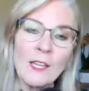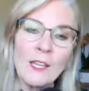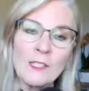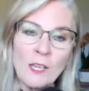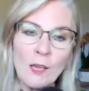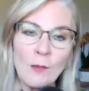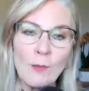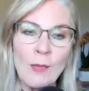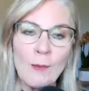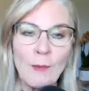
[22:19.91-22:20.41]

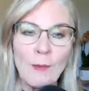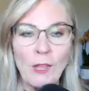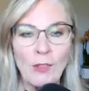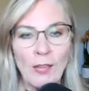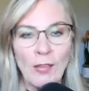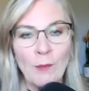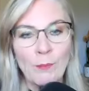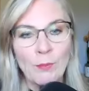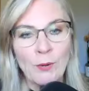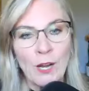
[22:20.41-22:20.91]
Tell me about
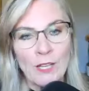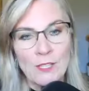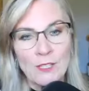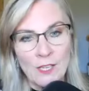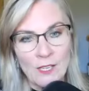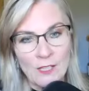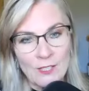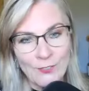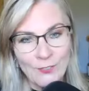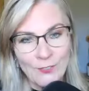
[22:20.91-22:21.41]
that
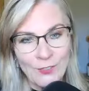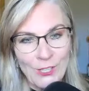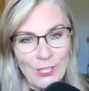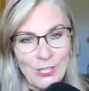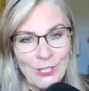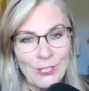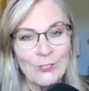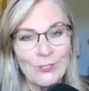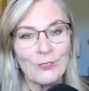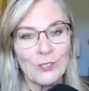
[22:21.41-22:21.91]
process for
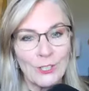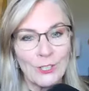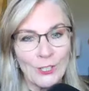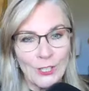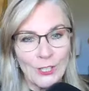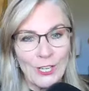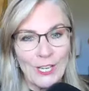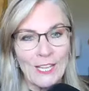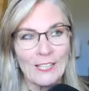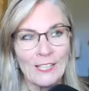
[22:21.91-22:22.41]
you,
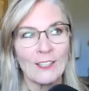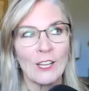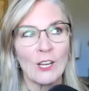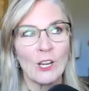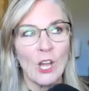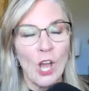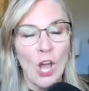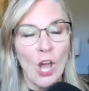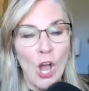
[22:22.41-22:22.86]
learning that,